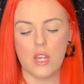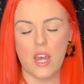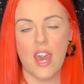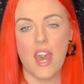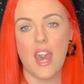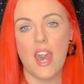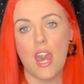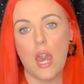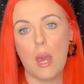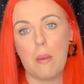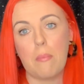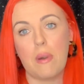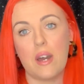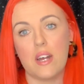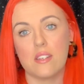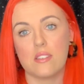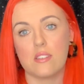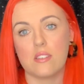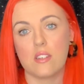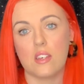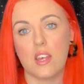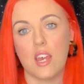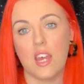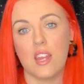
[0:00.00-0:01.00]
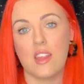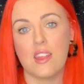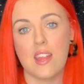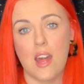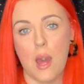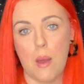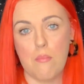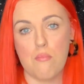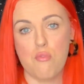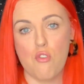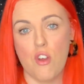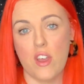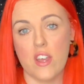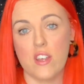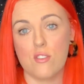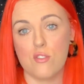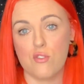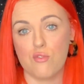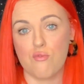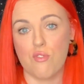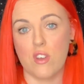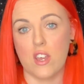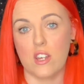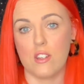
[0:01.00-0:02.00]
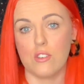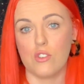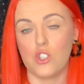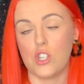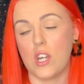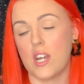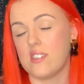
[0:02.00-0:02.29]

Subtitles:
a hair mask in that price range,